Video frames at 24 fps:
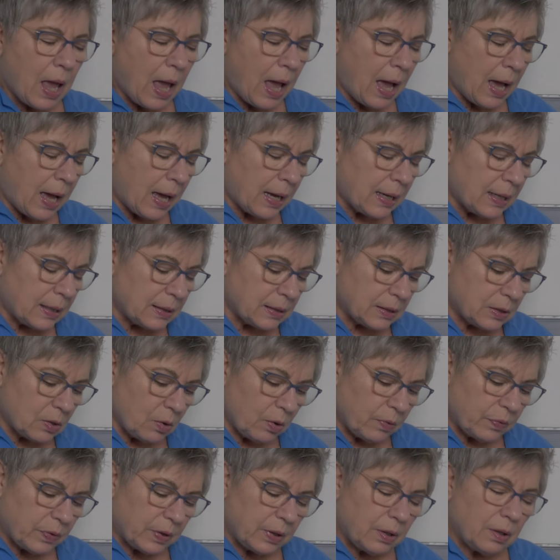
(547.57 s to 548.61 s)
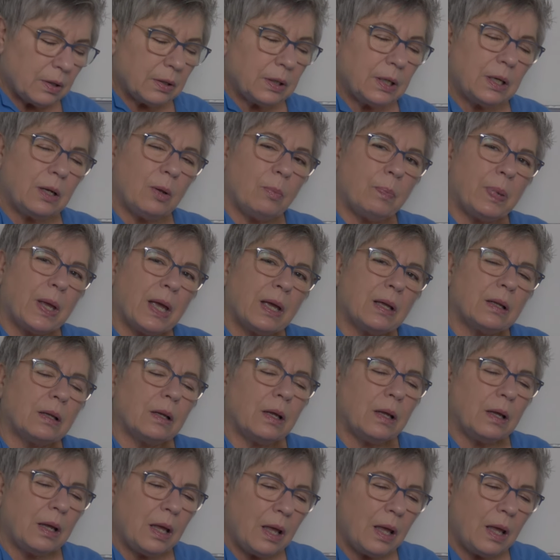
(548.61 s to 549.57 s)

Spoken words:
So if they're a little bit,